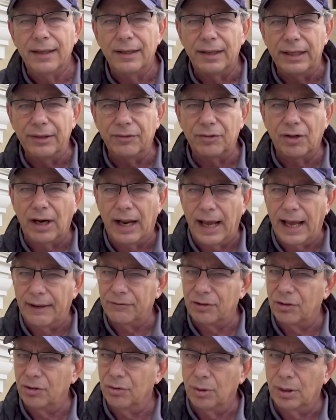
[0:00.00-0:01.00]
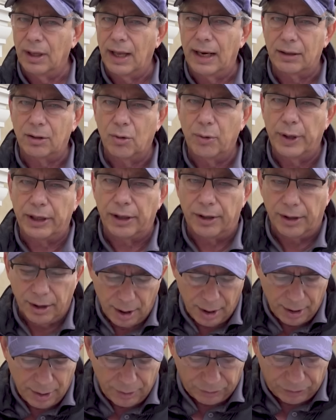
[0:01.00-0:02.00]
He's going to have to do a lot quicker
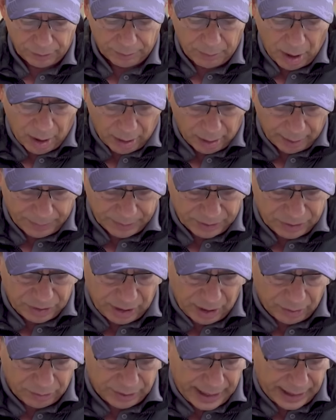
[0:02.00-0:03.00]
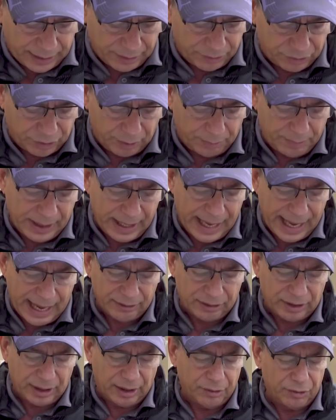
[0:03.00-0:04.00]
tomorrow, but T O Dennis should be
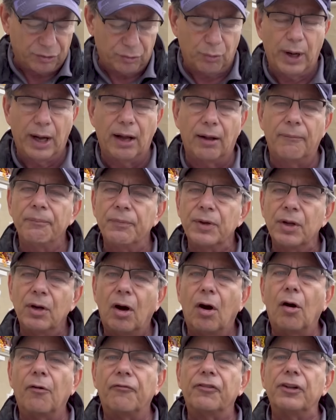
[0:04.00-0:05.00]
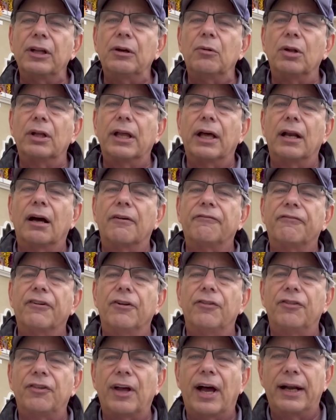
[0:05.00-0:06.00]
out there as well. Hopefully, we'll get our
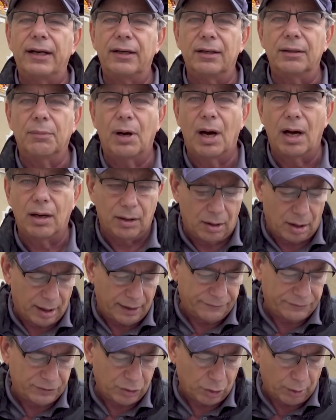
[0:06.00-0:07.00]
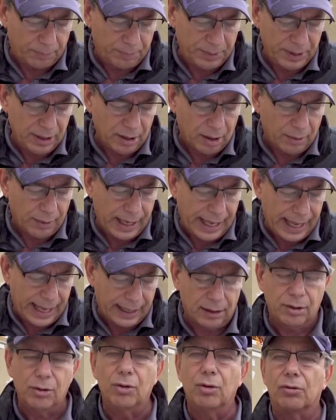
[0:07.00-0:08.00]
first sighting tomorrow of Torpedo
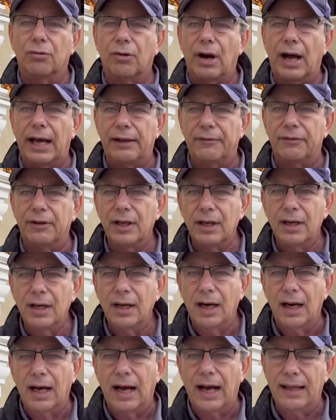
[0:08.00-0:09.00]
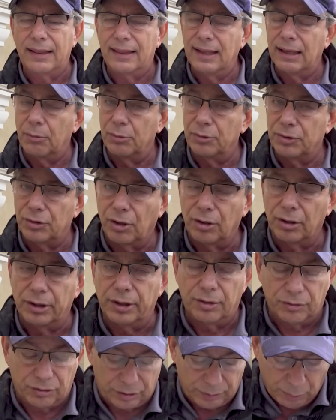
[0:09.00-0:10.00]
Anna, who arrived, uh, I think it was early
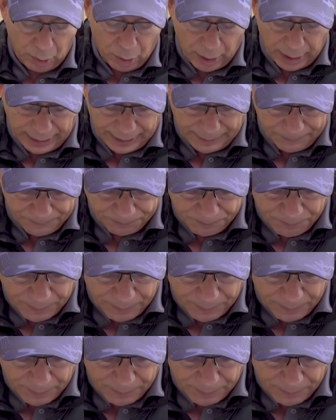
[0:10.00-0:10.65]
this morning.